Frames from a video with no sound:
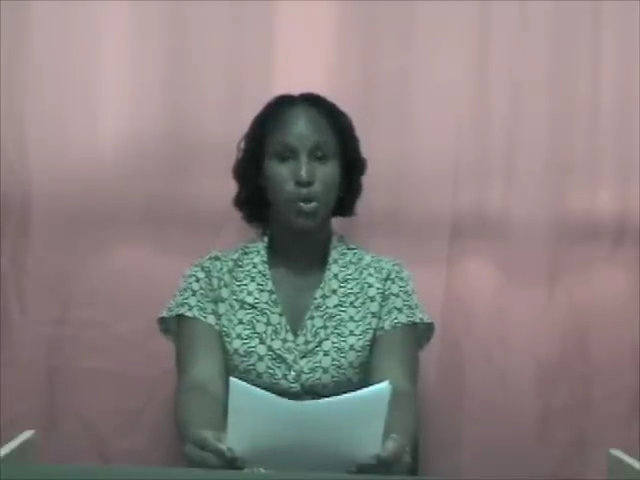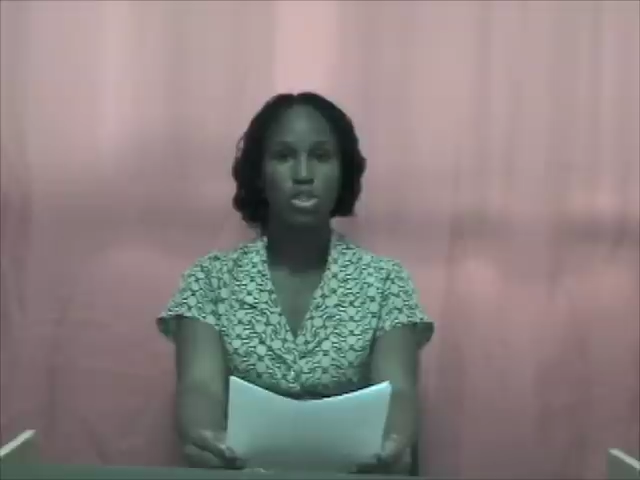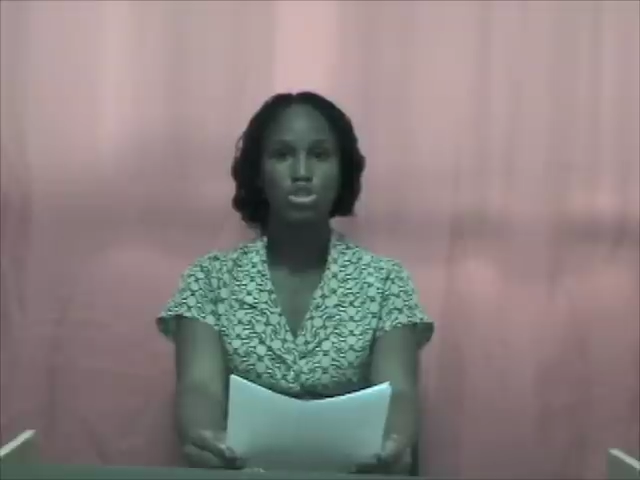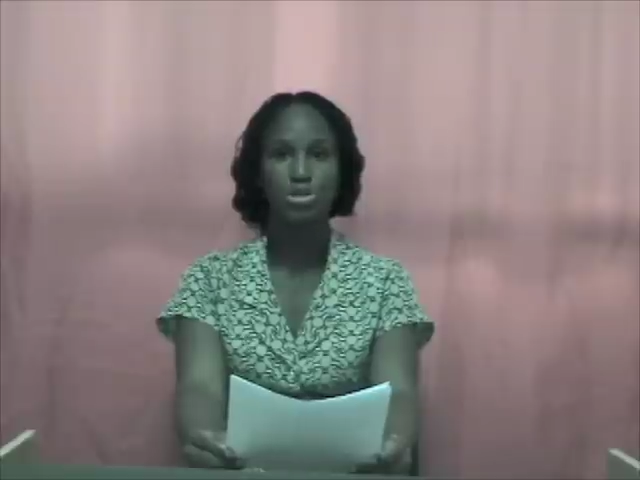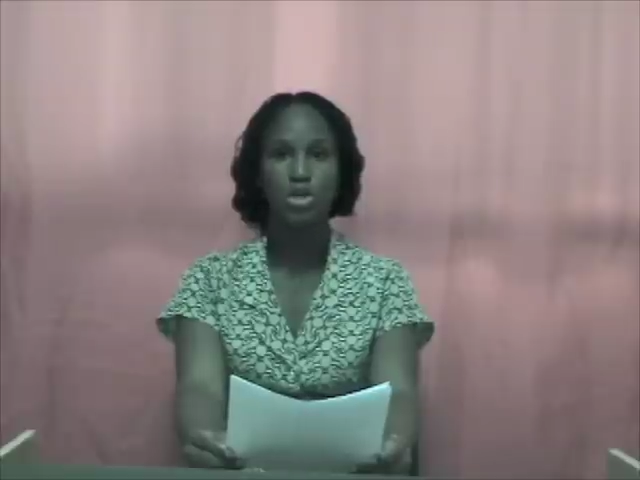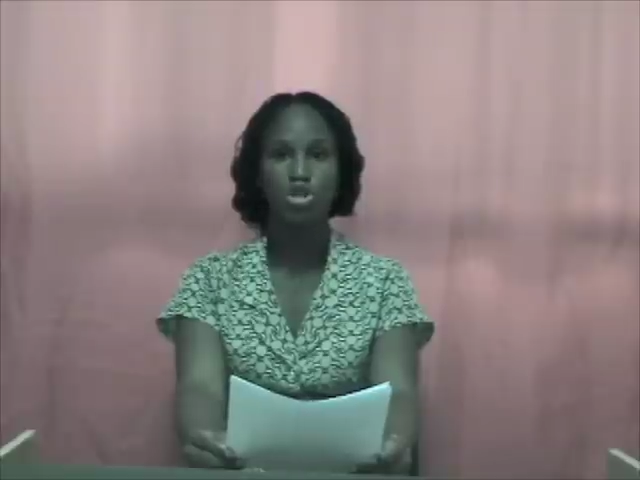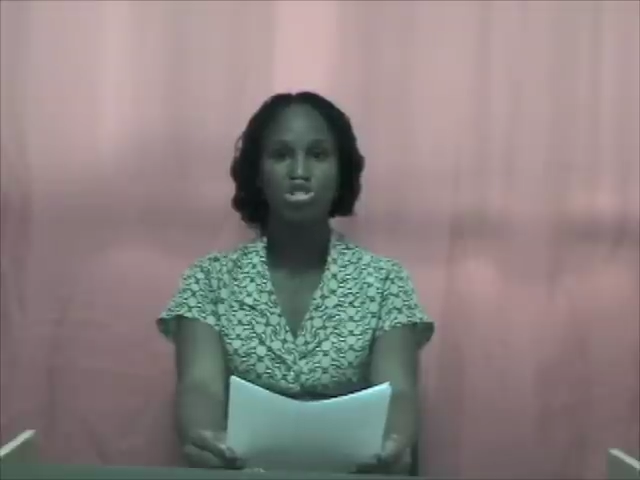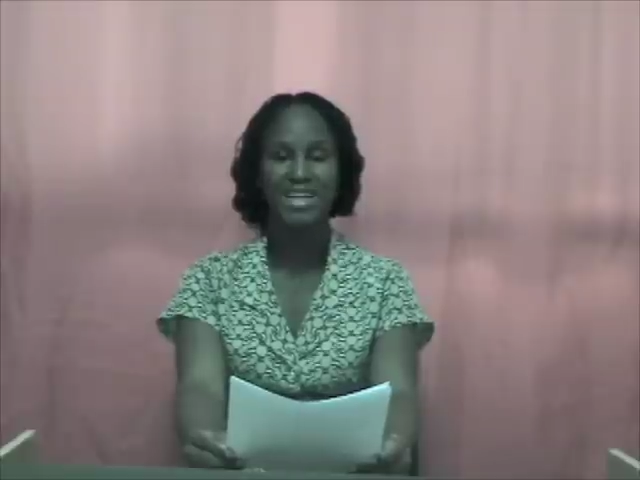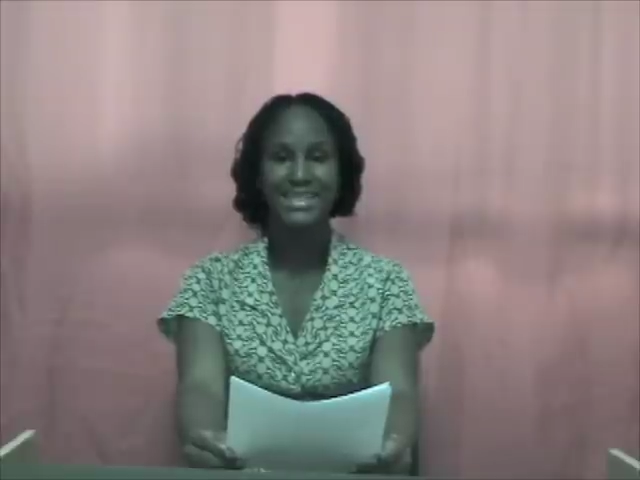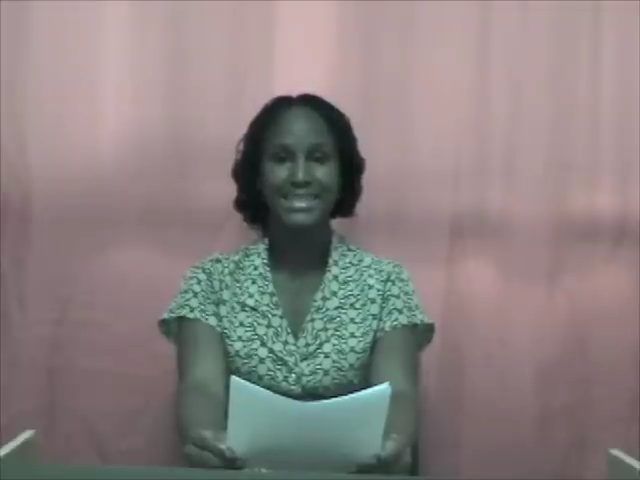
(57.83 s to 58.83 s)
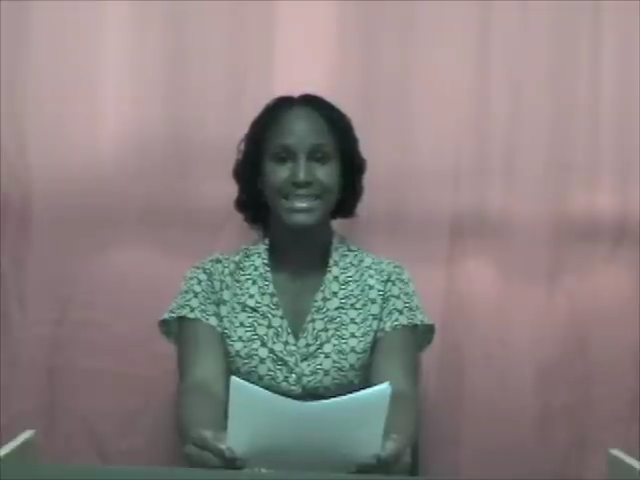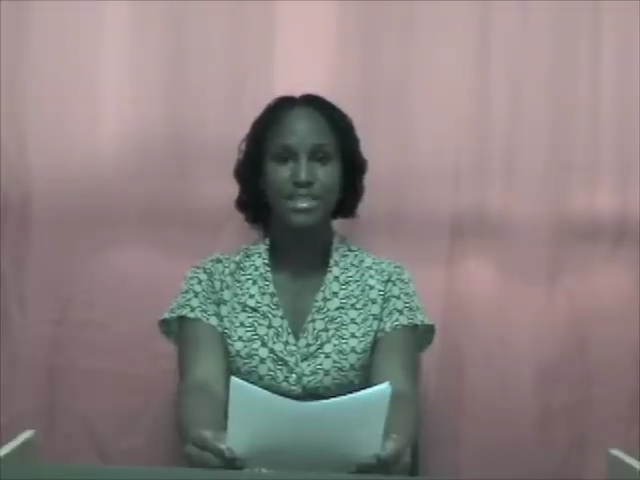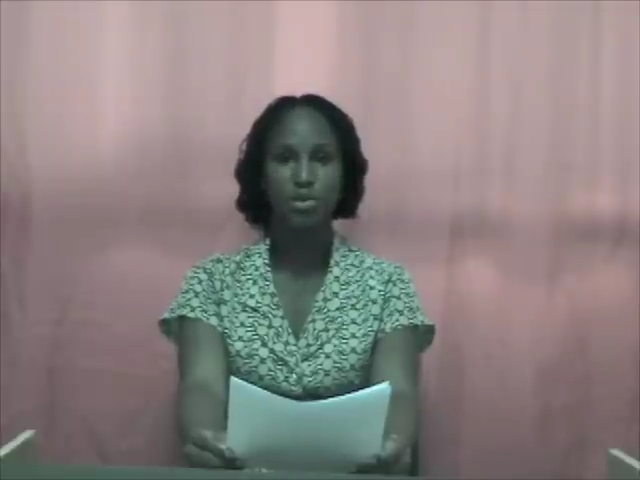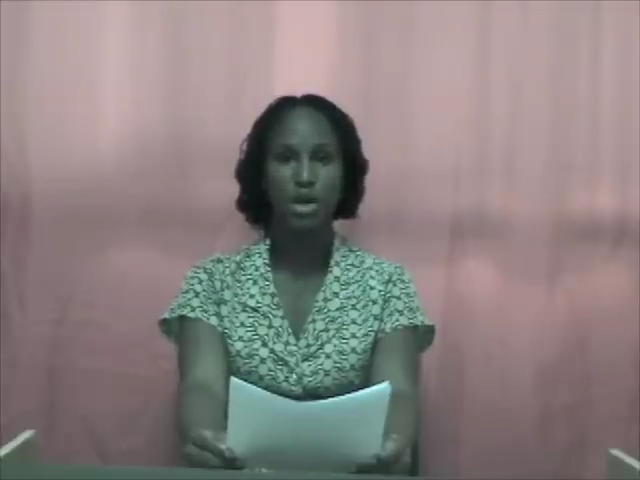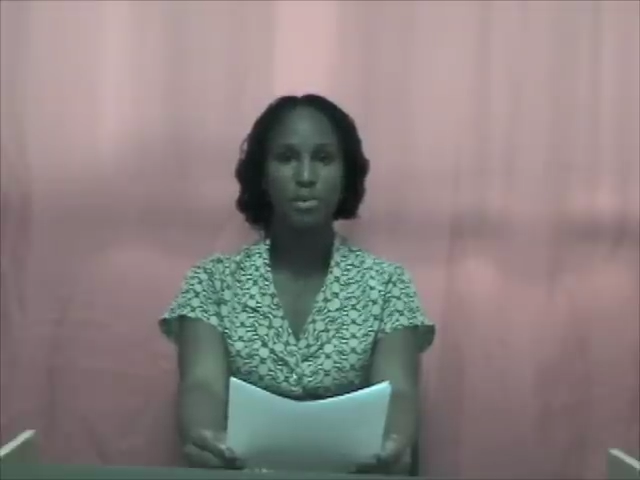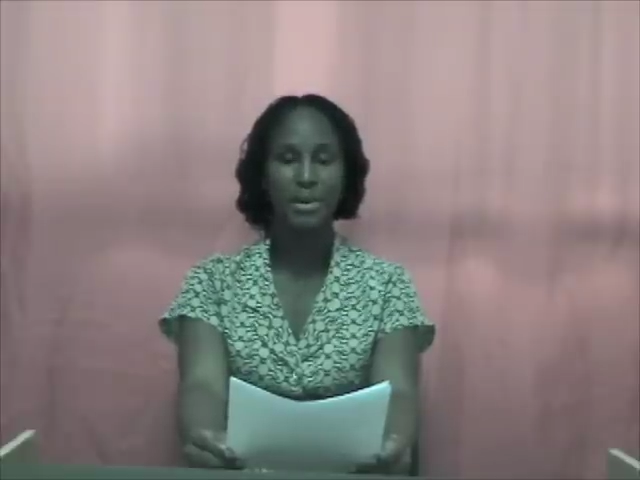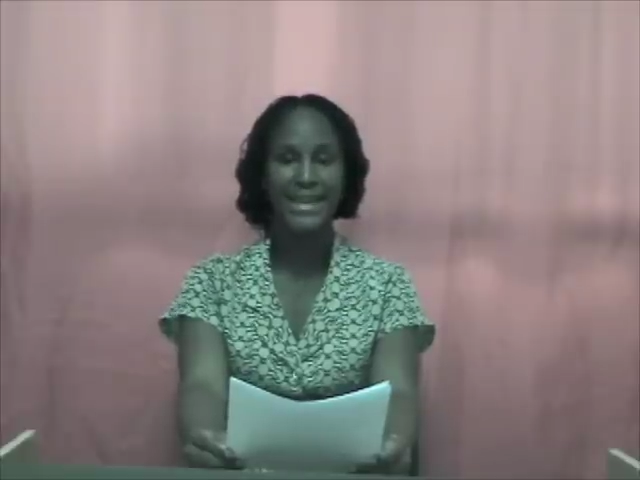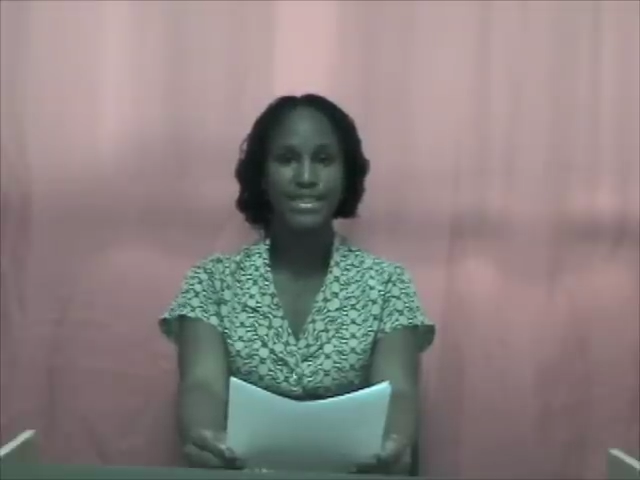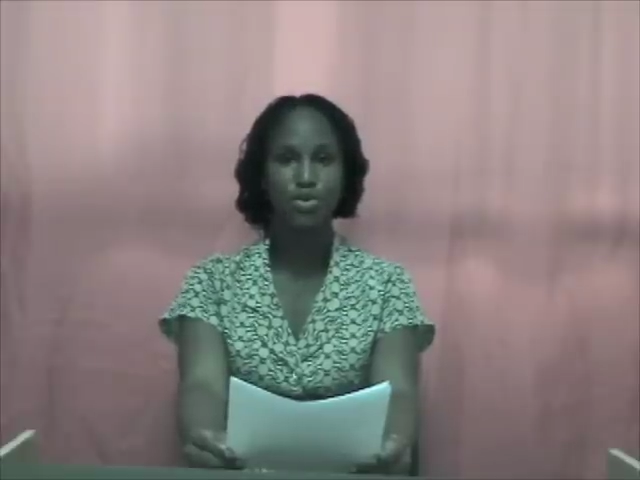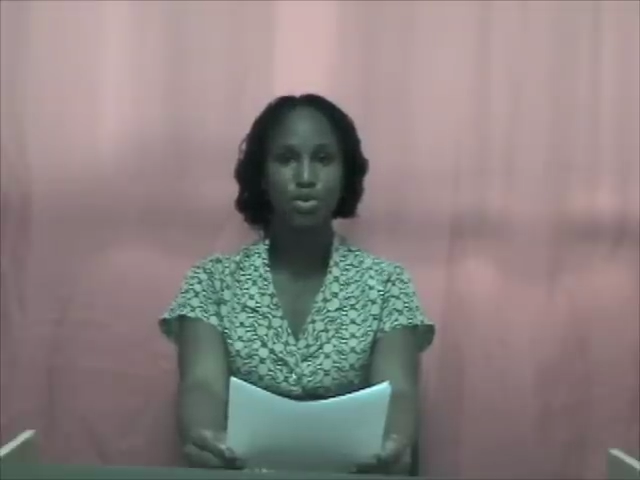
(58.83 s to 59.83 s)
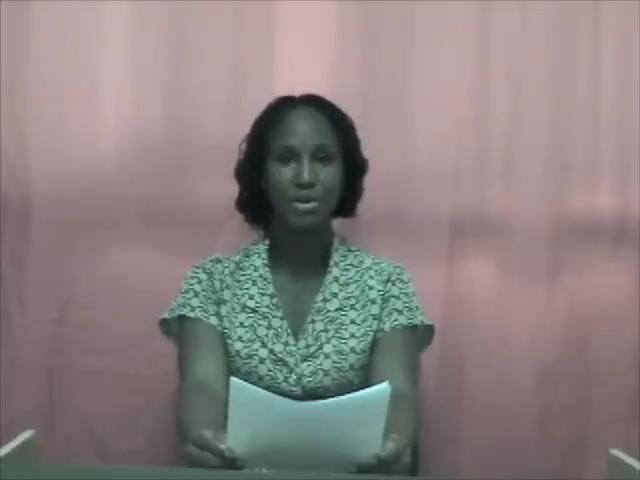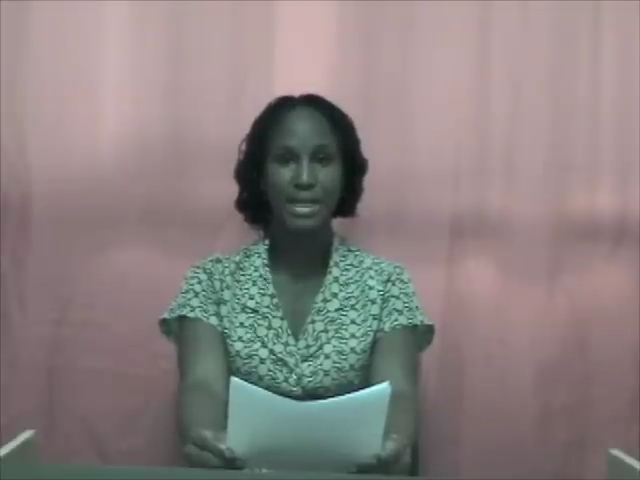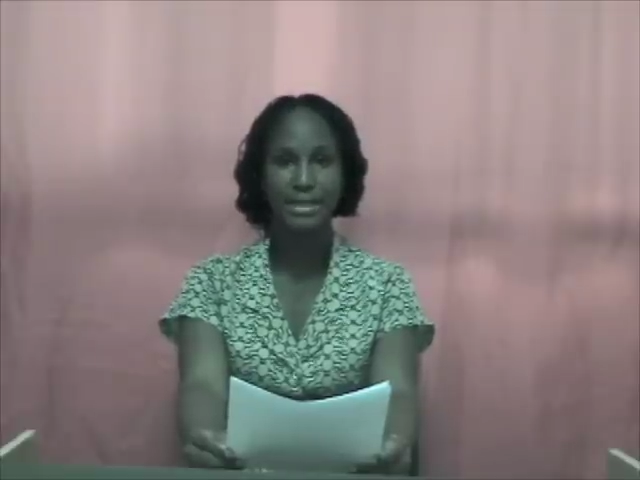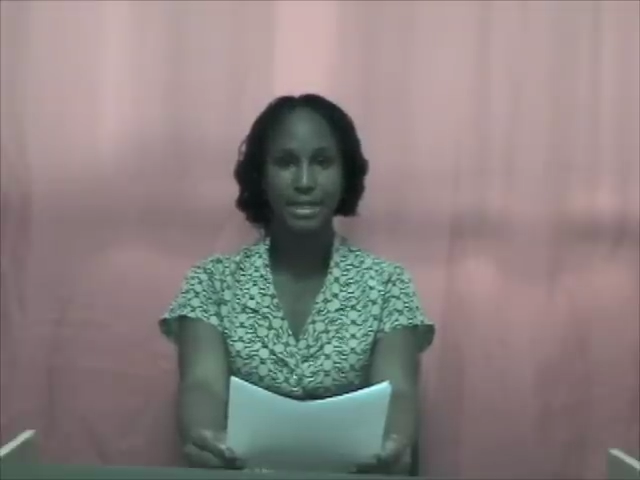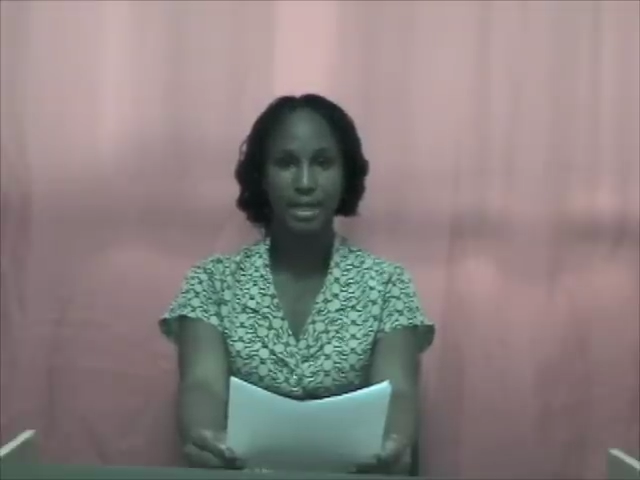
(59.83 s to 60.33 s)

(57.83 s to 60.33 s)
owe $361.2 million